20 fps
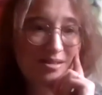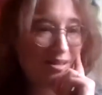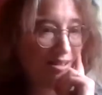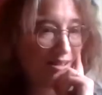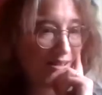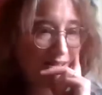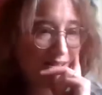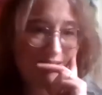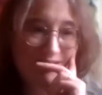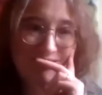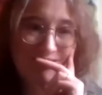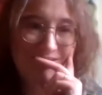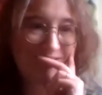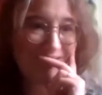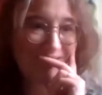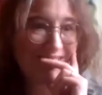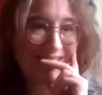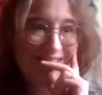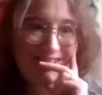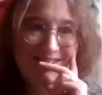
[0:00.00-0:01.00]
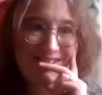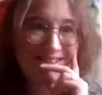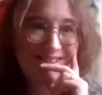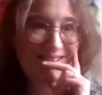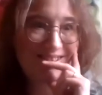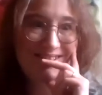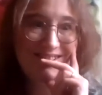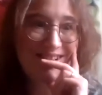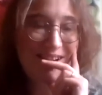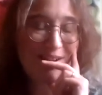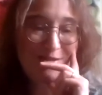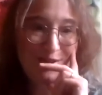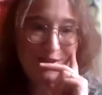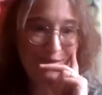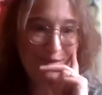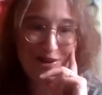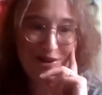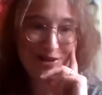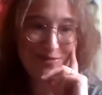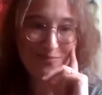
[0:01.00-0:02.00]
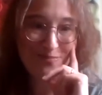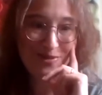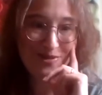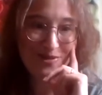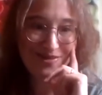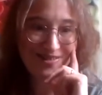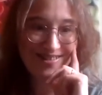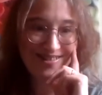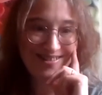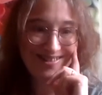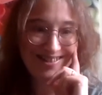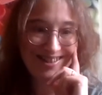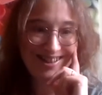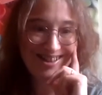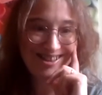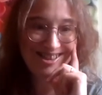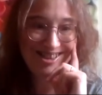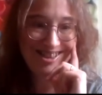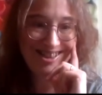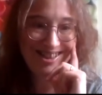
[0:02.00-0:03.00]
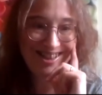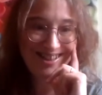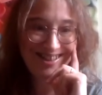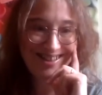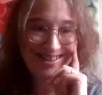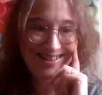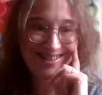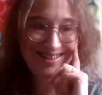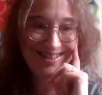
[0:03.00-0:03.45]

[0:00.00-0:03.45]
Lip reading: Oh, it's a terrifying book, actually.